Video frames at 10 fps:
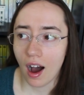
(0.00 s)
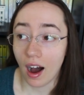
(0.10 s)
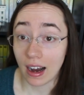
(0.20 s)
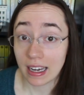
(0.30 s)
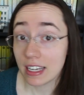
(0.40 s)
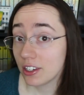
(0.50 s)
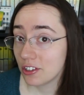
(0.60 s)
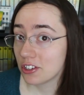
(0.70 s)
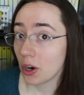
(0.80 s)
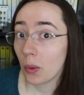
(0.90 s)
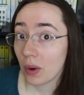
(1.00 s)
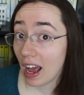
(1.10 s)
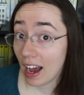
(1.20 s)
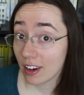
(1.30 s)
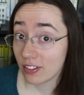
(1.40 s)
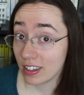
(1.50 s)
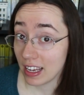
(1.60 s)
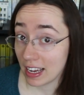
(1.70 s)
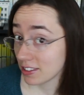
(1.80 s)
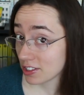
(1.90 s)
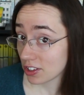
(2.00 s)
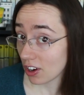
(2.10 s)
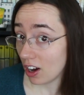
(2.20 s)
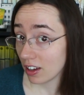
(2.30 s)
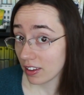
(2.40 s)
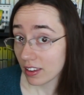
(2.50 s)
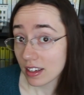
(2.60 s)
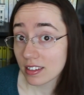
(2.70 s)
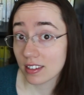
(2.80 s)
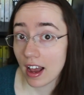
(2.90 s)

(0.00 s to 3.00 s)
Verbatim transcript: I don't have an answer on this.